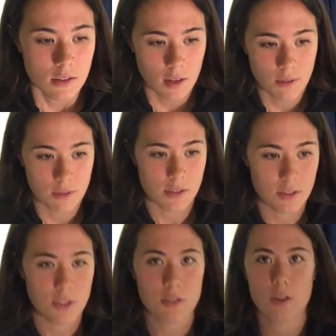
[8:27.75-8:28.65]
So I
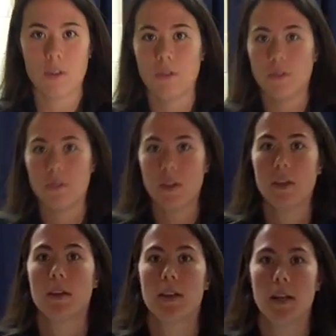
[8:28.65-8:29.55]
was just told
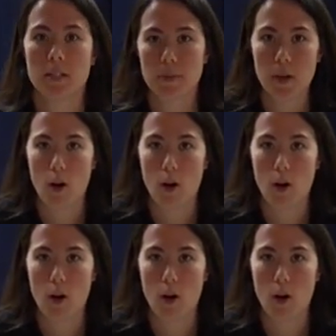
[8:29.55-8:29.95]
not to put